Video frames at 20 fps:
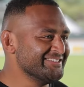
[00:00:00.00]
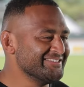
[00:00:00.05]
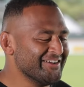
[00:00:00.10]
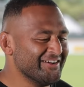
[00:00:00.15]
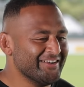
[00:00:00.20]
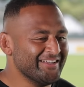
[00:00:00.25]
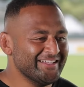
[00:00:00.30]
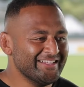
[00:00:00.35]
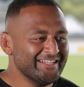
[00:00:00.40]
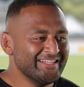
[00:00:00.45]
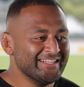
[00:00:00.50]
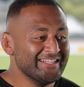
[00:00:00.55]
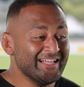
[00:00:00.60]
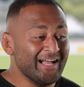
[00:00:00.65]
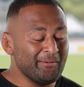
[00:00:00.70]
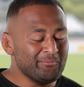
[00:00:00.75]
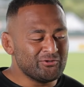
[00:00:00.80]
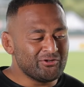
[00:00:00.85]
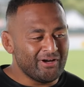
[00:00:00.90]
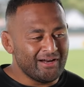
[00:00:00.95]
So
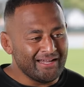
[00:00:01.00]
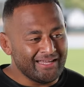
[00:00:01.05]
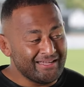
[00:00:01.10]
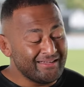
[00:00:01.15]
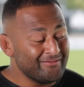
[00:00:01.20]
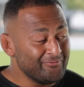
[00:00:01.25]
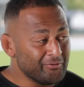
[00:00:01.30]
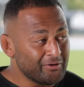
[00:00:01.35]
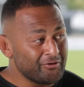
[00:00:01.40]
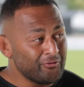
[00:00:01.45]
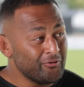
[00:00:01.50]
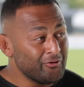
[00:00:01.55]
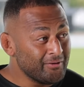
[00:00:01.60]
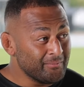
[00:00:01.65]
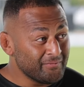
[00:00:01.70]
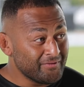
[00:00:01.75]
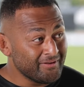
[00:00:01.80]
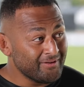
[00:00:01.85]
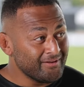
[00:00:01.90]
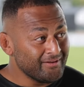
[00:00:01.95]
I'm trying to recruit
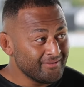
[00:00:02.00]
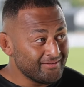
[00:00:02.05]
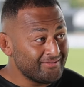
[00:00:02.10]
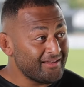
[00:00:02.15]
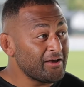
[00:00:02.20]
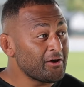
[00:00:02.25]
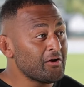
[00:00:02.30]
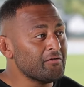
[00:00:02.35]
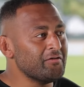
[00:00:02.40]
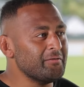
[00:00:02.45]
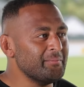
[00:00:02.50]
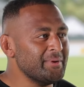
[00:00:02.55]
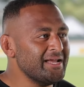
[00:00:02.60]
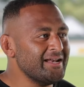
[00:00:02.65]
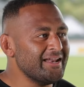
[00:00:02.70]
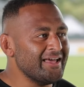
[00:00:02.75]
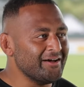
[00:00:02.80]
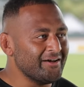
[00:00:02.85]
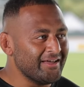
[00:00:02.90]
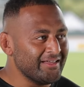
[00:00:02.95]
him to take over
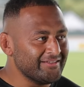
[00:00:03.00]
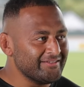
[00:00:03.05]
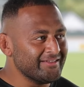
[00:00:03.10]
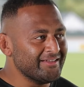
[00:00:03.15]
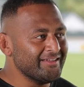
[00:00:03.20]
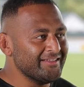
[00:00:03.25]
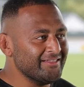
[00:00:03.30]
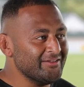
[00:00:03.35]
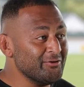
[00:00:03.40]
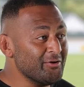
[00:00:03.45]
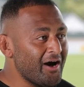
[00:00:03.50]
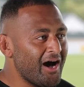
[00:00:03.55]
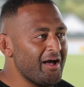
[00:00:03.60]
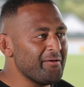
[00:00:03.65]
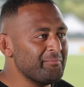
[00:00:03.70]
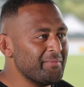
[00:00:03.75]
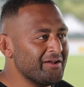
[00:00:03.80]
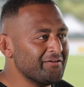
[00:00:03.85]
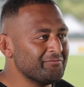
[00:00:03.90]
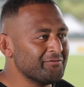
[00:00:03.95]
me now as the new
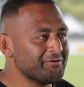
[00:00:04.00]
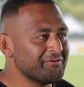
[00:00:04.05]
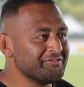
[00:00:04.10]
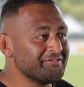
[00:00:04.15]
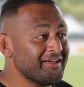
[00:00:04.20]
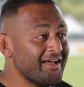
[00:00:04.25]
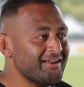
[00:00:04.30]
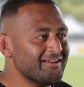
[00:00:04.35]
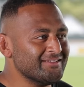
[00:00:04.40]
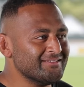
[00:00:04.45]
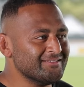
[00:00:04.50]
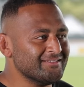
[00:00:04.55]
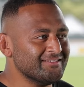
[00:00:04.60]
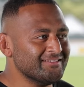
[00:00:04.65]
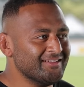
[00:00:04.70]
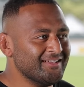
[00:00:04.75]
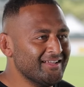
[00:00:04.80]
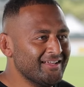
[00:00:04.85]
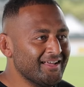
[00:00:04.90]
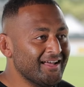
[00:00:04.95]
hype man for Crusaders.
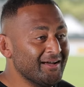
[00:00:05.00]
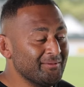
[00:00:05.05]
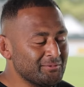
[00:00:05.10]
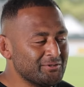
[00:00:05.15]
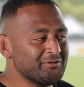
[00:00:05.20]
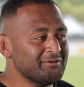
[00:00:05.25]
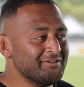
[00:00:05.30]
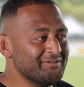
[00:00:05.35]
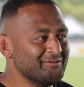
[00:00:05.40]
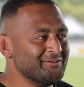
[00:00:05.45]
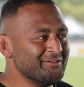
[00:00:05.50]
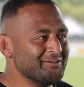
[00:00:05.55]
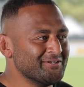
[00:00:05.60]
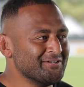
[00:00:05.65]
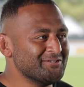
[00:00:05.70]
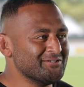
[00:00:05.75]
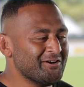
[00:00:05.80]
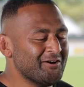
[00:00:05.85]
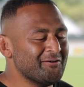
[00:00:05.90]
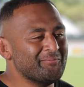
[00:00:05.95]
And I'm sure he'll do a
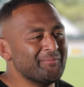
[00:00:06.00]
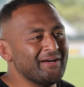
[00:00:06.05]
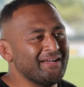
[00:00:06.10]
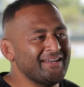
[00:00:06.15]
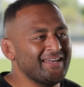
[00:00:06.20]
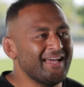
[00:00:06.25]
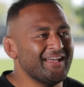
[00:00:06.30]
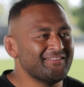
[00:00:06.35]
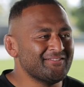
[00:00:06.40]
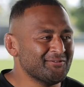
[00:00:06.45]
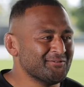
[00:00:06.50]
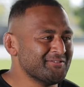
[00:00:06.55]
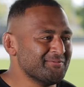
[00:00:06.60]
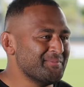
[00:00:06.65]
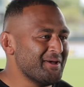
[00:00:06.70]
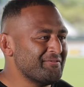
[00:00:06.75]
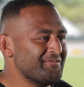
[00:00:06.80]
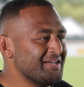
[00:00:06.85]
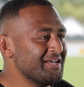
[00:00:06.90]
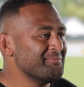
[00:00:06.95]
good job. But nah, it's
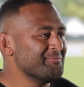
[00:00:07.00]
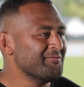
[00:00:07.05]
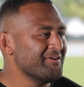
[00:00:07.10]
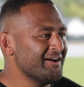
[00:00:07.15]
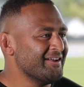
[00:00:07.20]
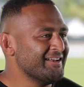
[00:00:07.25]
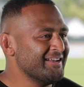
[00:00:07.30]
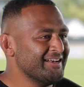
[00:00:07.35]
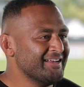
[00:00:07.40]
awesome having him around.